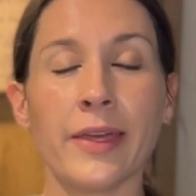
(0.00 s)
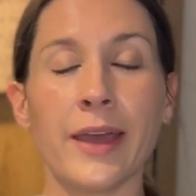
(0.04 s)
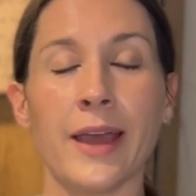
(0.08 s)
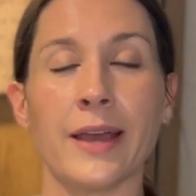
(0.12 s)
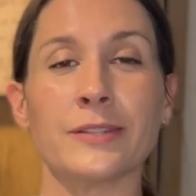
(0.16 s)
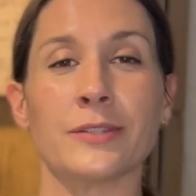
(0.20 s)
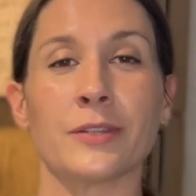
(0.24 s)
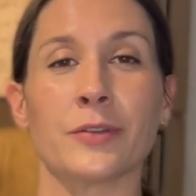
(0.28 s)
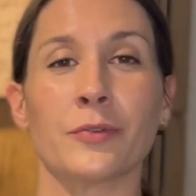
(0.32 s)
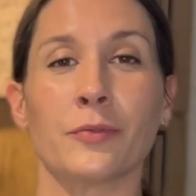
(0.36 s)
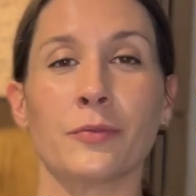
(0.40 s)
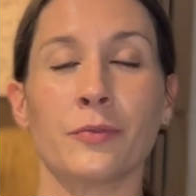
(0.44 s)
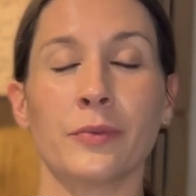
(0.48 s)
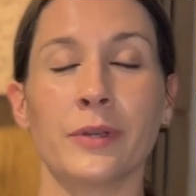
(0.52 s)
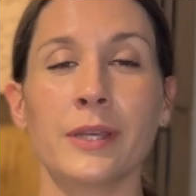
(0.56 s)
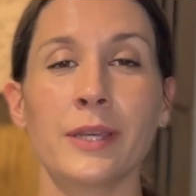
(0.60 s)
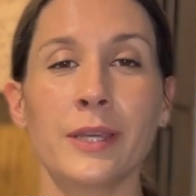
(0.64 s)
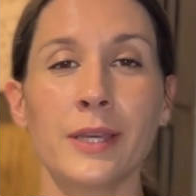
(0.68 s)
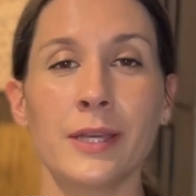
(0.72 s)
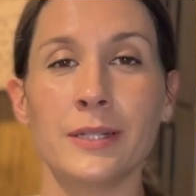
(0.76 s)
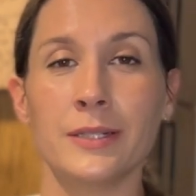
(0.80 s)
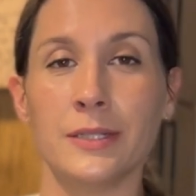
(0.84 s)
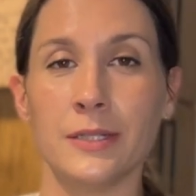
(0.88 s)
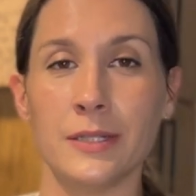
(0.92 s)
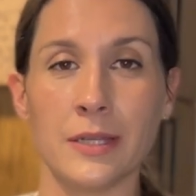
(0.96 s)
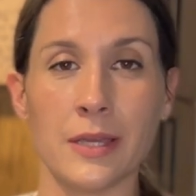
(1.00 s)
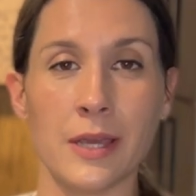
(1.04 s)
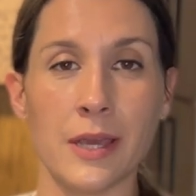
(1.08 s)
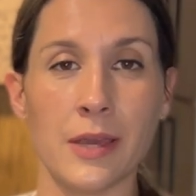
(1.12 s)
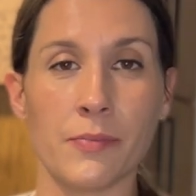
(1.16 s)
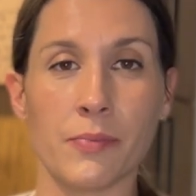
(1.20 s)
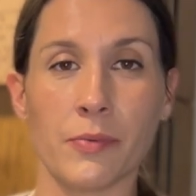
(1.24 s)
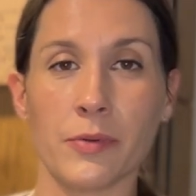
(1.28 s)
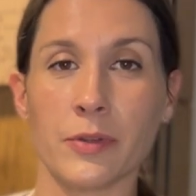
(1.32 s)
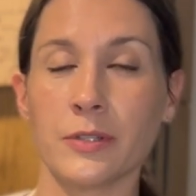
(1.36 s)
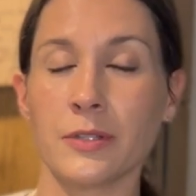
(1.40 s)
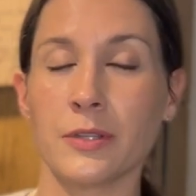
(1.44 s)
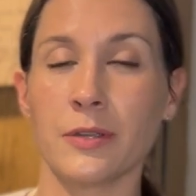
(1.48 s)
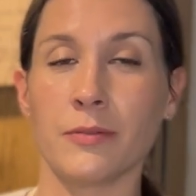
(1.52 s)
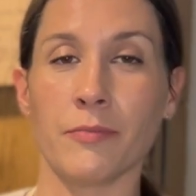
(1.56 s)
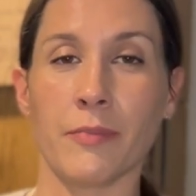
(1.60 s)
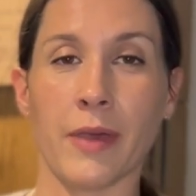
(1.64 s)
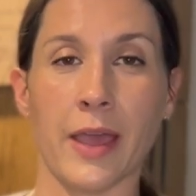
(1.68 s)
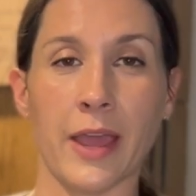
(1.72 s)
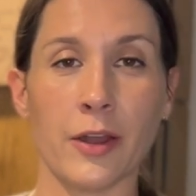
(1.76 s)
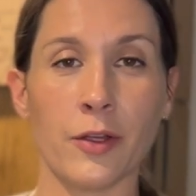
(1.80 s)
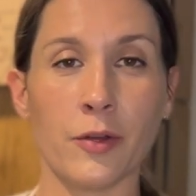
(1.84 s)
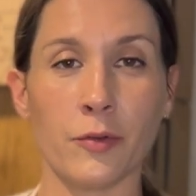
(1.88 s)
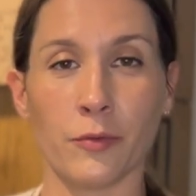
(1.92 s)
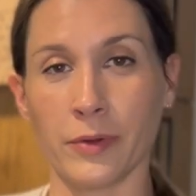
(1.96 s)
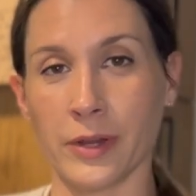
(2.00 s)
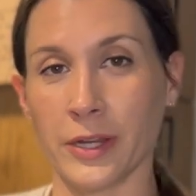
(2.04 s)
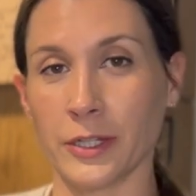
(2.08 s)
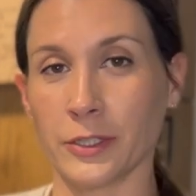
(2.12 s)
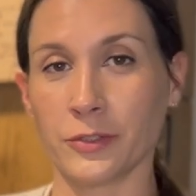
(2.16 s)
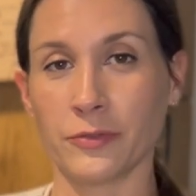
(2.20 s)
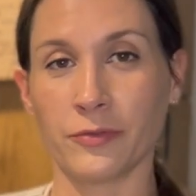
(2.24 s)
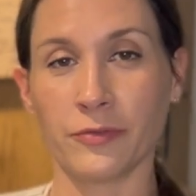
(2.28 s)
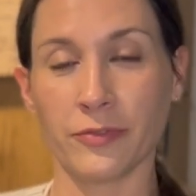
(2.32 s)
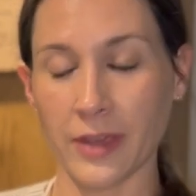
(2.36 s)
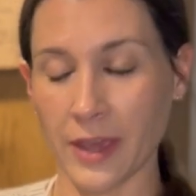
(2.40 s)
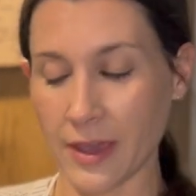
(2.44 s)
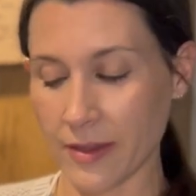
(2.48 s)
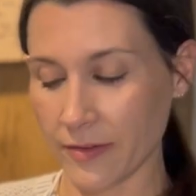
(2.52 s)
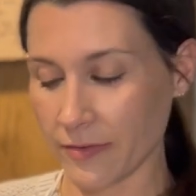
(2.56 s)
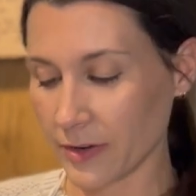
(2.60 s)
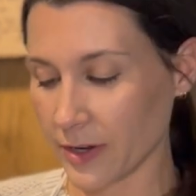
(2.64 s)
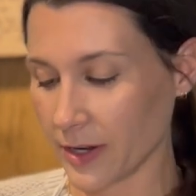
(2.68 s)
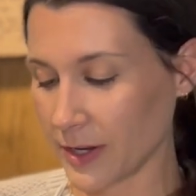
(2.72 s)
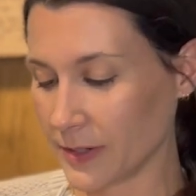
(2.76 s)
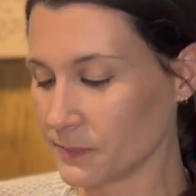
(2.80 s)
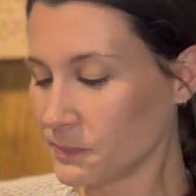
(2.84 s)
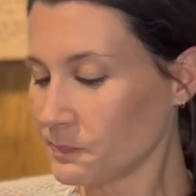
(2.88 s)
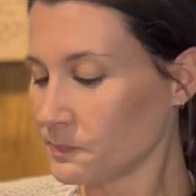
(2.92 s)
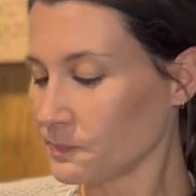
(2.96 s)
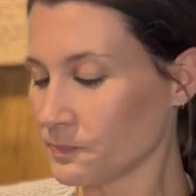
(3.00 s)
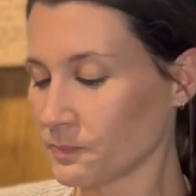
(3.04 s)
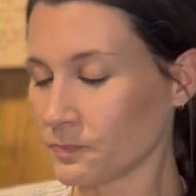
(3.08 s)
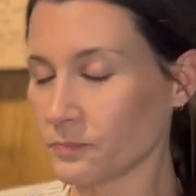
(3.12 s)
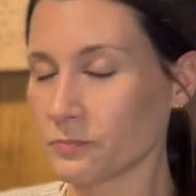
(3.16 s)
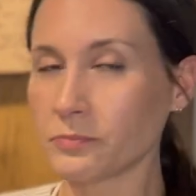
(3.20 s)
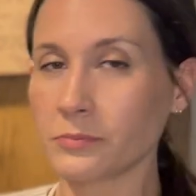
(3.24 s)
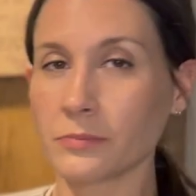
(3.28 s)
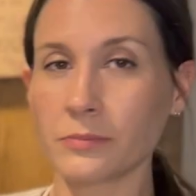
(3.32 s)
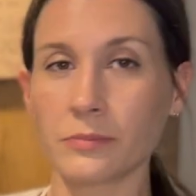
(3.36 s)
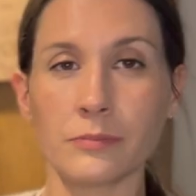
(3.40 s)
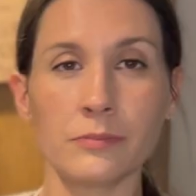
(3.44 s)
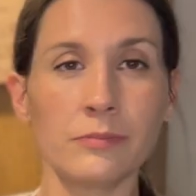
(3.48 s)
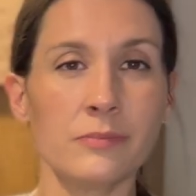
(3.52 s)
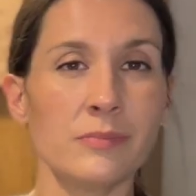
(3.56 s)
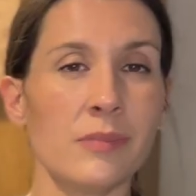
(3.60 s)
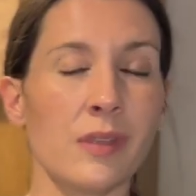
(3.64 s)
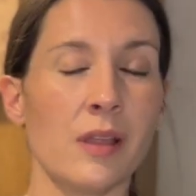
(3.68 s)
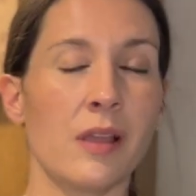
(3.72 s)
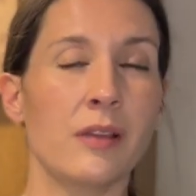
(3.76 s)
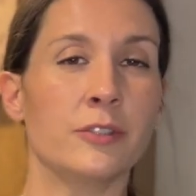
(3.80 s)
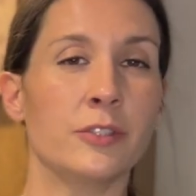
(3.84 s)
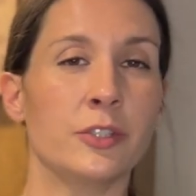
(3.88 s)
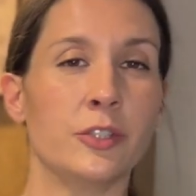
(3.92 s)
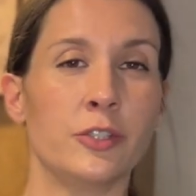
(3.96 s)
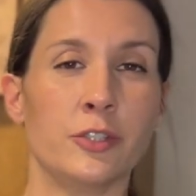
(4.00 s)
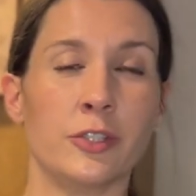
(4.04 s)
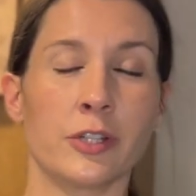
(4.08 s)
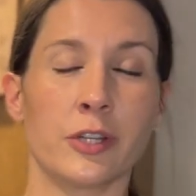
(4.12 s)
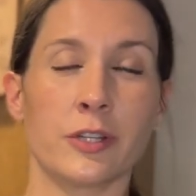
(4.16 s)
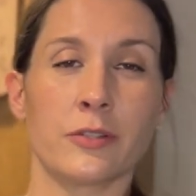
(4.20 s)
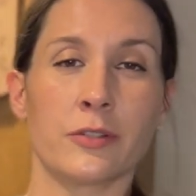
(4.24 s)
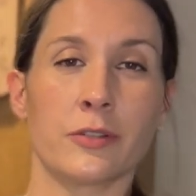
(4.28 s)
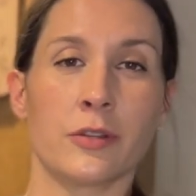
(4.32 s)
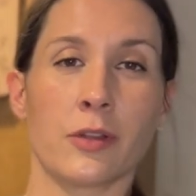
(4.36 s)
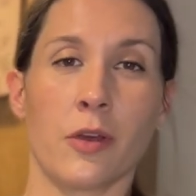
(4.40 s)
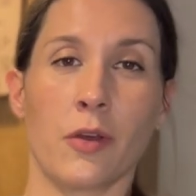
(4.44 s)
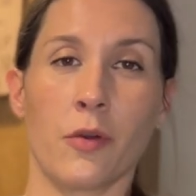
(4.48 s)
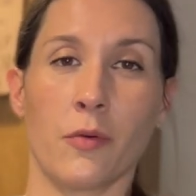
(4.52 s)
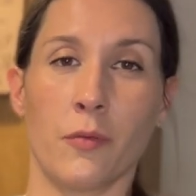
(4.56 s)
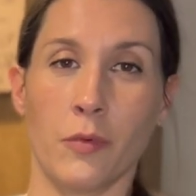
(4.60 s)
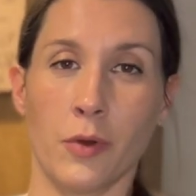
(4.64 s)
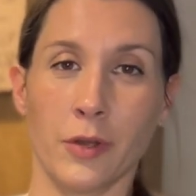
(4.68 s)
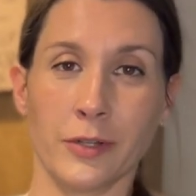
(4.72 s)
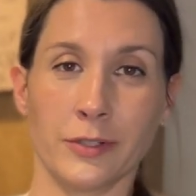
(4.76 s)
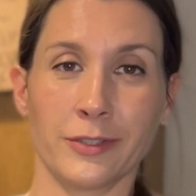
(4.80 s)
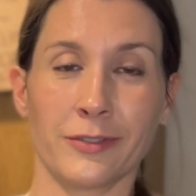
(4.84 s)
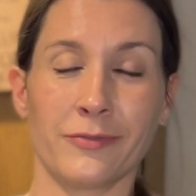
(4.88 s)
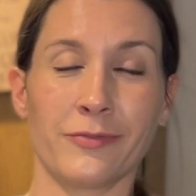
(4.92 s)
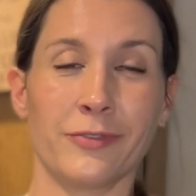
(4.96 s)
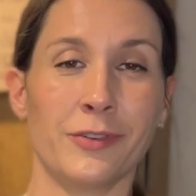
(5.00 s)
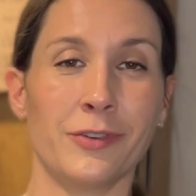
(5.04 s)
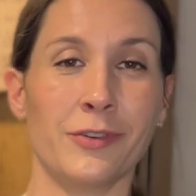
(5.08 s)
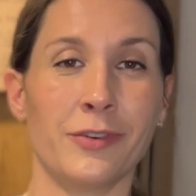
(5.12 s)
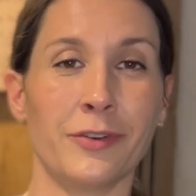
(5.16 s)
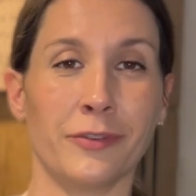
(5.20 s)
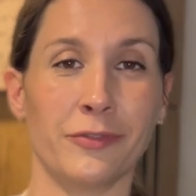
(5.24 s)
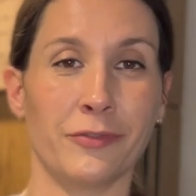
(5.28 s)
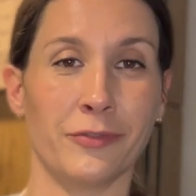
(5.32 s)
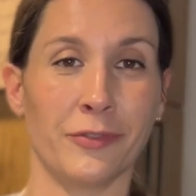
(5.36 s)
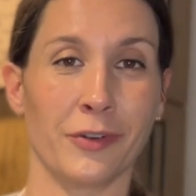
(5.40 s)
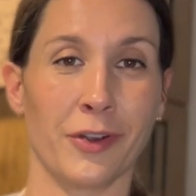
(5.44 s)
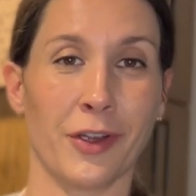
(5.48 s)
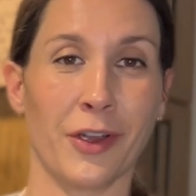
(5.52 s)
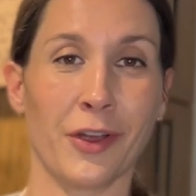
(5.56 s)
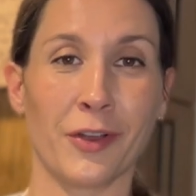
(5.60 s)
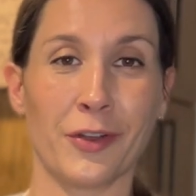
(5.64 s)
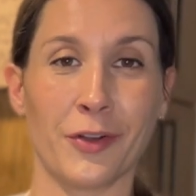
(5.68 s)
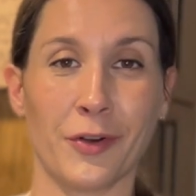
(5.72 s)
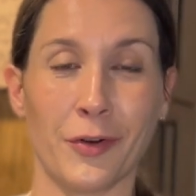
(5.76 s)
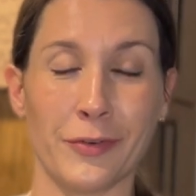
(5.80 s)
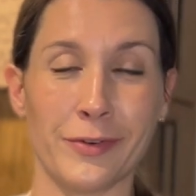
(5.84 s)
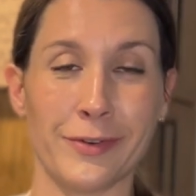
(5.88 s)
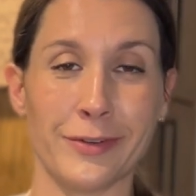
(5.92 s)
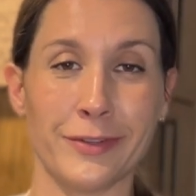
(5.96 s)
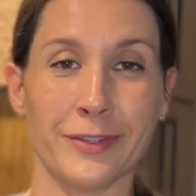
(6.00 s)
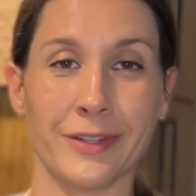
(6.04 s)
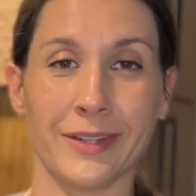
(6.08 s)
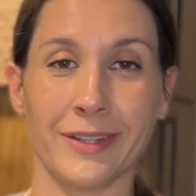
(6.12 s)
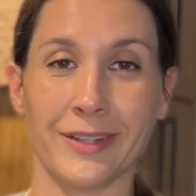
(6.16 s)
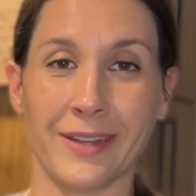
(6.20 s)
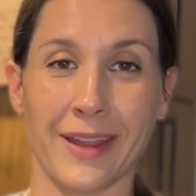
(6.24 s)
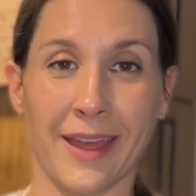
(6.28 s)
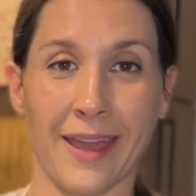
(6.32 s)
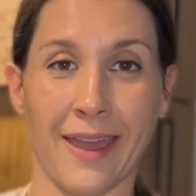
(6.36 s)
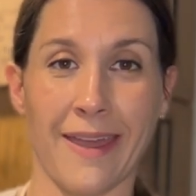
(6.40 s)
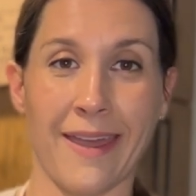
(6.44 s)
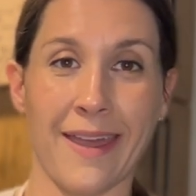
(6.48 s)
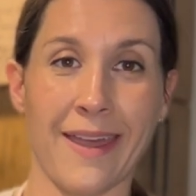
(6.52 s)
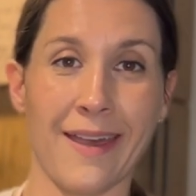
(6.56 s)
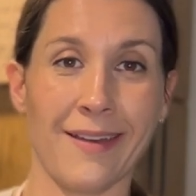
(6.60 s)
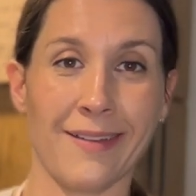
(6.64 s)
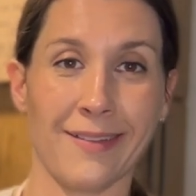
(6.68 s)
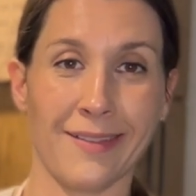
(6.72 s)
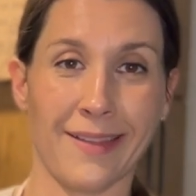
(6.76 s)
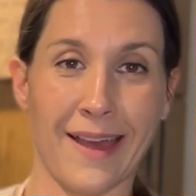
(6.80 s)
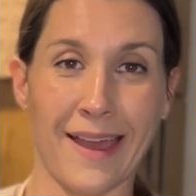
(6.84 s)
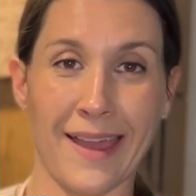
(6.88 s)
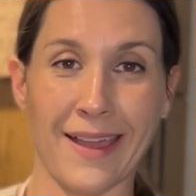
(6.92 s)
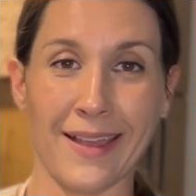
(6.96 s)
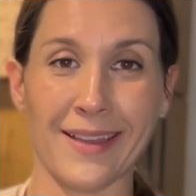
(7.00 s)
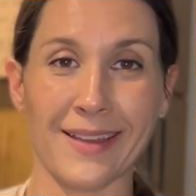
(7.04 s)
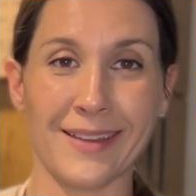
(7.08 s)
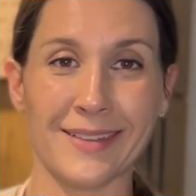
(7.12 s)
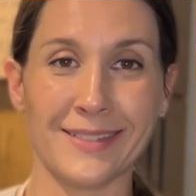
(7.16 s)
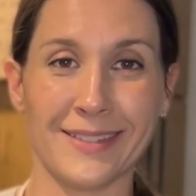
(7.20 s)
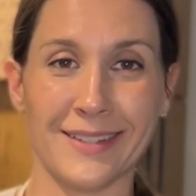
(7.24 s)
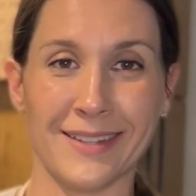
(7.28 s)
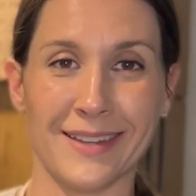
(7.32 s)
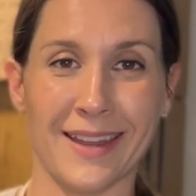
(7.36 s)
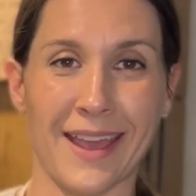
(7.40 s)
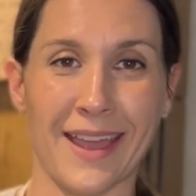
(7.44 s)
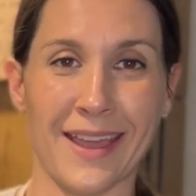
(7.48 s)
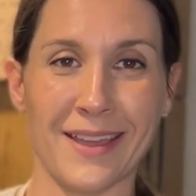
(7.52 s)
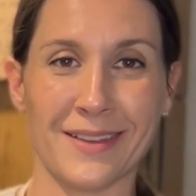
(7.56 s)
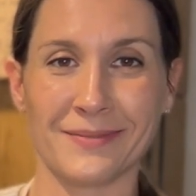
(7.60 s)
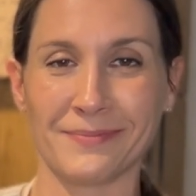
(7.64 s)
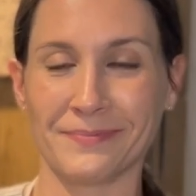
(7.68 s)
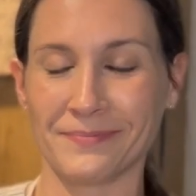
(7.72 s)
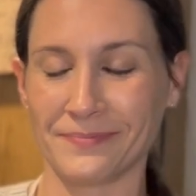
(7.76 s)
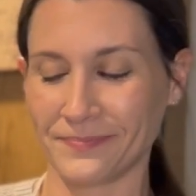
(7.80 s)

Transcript: has a really deep tomato-rich flavor. It's just wonderful for a cold day like today.